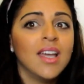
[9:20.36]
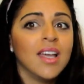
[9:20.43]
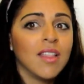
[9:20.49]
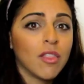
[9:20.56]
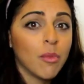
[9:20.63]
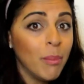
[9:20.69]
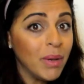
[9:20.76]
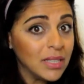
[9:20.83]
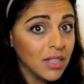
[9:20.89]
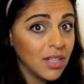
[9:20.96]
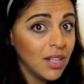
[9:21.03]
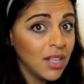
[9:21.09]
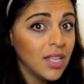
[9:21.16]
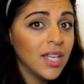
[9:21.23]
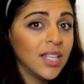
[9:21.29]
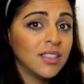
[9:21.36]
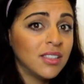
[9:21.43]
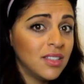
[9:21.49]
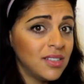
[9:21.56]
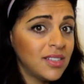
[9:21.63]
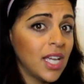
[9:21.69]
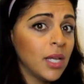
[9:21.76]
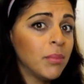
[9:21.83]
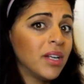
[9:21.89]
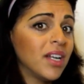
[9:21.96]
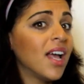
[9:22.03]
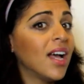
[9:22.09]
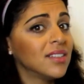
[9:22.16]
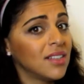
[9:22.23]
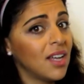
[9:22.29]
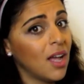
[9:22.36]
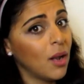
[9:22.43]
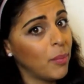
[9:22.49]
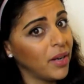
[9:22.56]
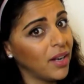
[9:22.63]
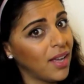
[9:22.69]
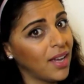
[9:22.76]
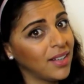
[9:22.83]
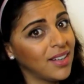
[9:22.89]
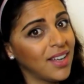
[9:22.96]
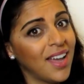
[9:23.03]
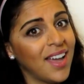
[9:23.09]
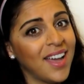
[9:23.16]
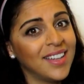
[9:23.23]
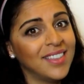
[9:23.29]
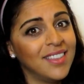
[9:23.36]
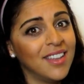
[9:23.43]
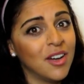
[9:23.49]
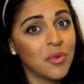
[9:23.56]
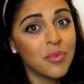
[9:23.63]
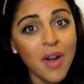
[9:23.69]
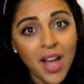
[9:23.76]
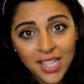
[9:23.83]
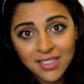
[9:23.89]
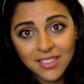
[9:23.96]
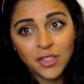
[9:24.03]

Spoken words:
In the middle, it's the same, but it has a helping line at the right.